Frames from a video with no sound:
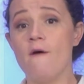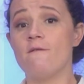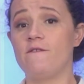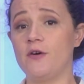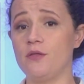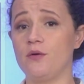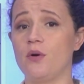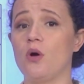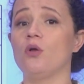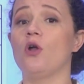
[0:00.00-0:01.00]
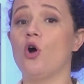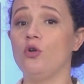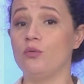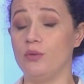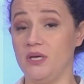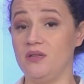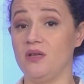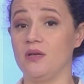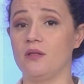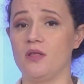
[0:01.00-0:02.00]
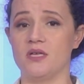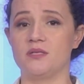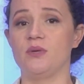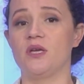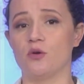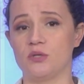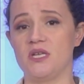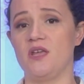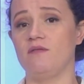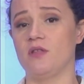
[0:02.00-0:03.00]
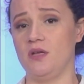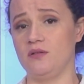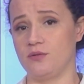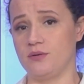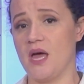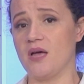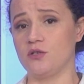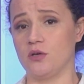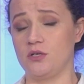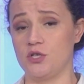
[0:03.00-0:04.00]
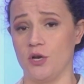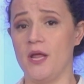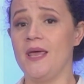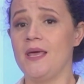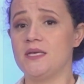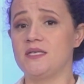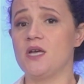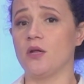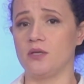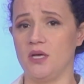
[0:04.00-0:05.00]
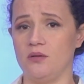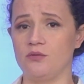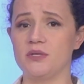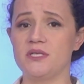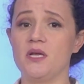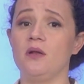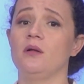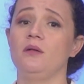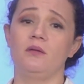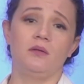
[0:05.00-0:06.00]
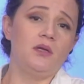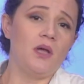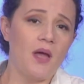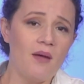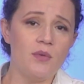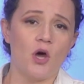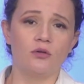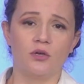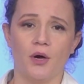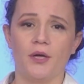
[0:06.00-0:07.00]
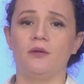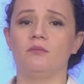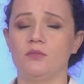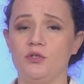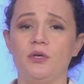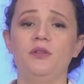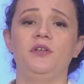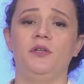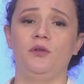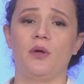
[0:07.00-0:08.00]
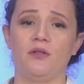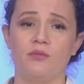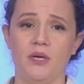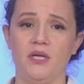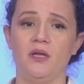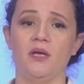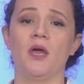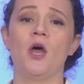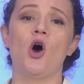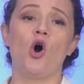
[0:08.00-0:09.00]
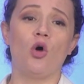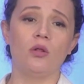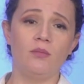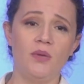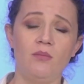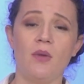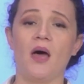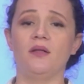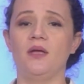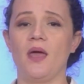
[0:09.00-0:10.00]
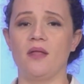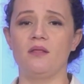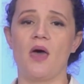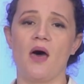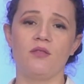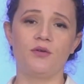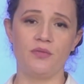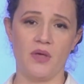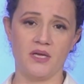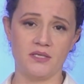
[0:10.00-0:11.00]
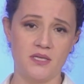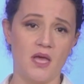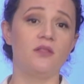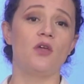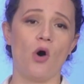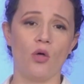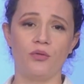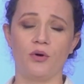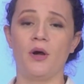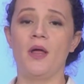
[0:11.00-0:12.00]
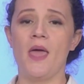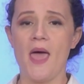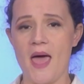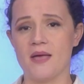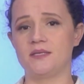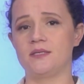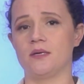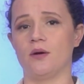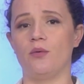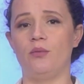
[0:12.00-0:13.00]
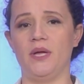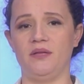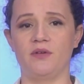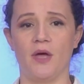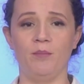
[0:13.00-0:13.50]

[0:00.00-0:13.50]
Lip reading: further on reading this, because if the introduction is not interesting, I'm not going to continue and reading all the main body and the other things that the author has written.